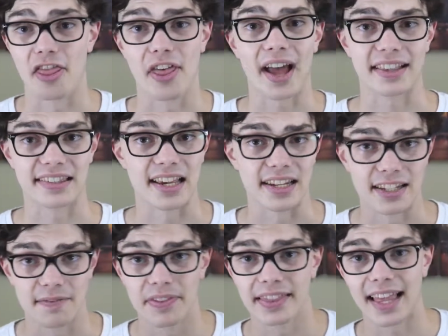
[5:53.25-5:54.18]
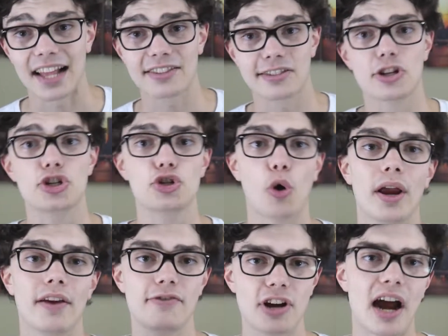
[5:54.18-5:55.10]
That's it. That's the
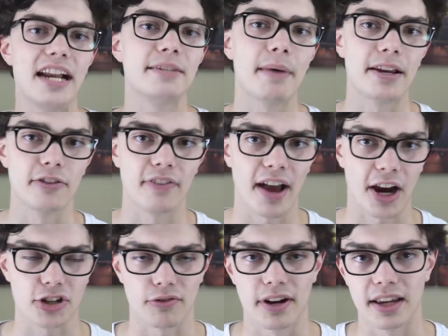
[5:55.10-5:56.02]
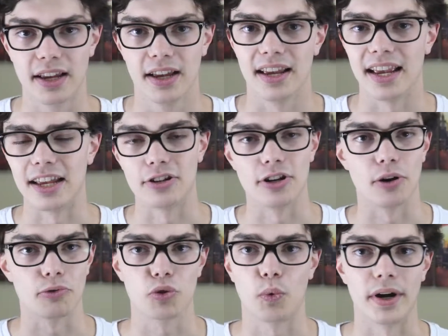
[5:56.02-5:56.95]
joy of Chinese manufacturing in
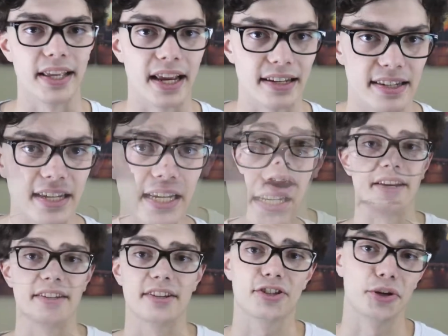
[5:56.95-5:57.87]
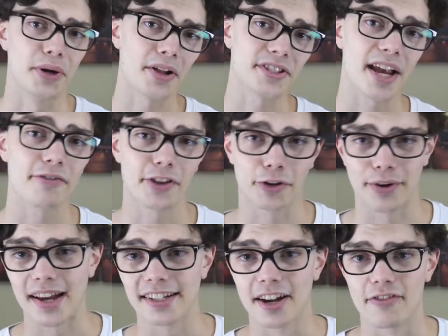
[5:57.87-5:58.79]
2018. Alright, so now it's time for the
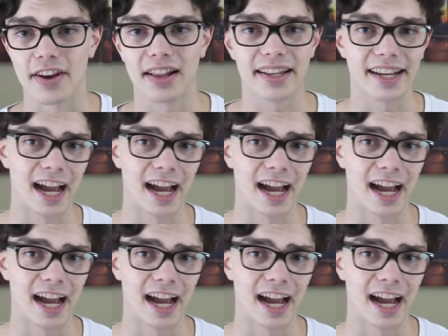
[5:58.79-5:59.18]
grand unveiling.